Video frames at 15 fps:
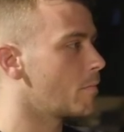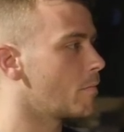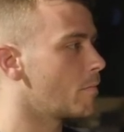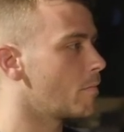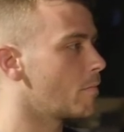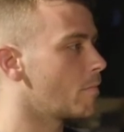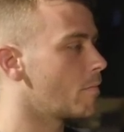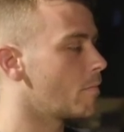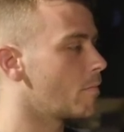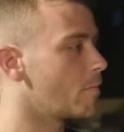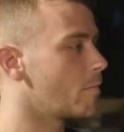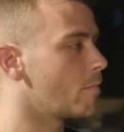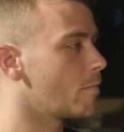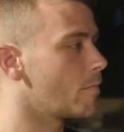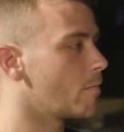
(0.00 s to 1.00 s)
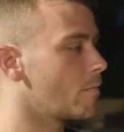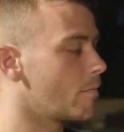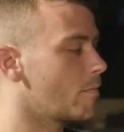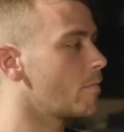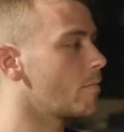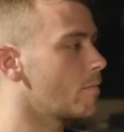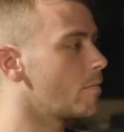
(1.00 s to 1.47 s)

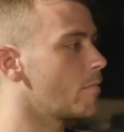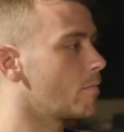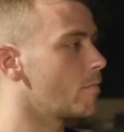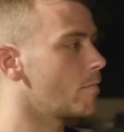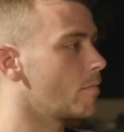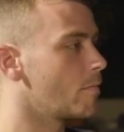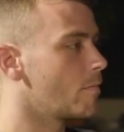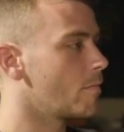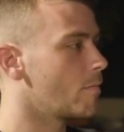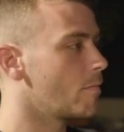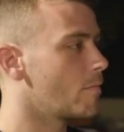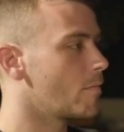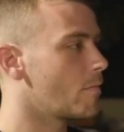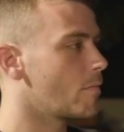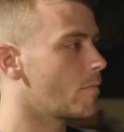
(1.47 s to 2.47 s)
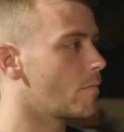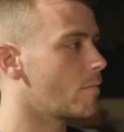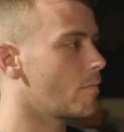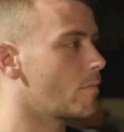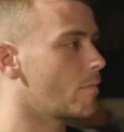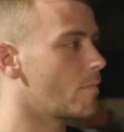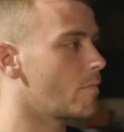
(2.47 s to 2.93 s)

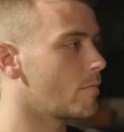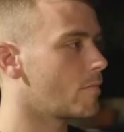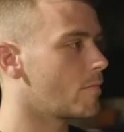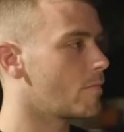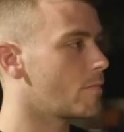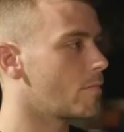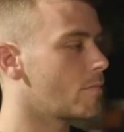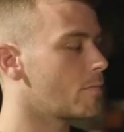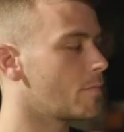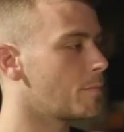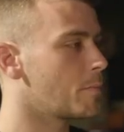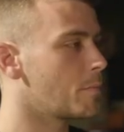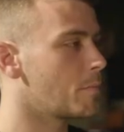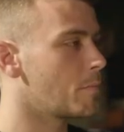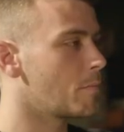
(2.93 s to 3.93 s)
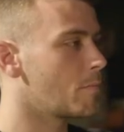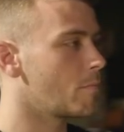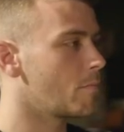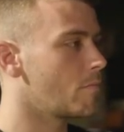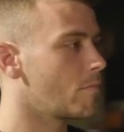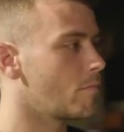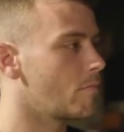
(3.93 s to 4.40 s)

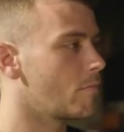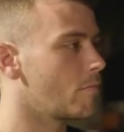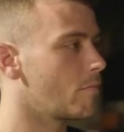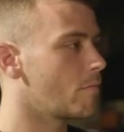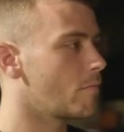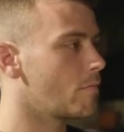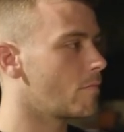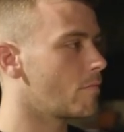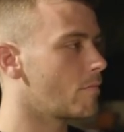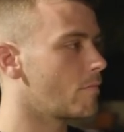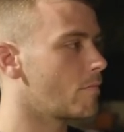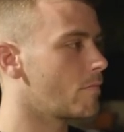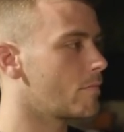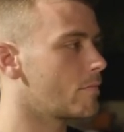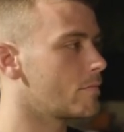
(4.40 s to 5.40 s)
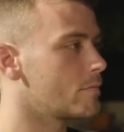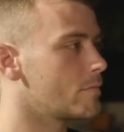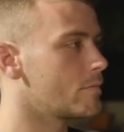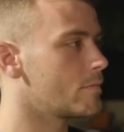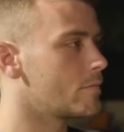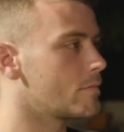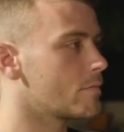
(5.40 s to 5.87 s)

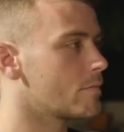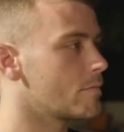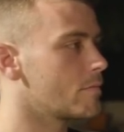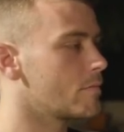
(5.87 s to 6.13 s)
[no speech]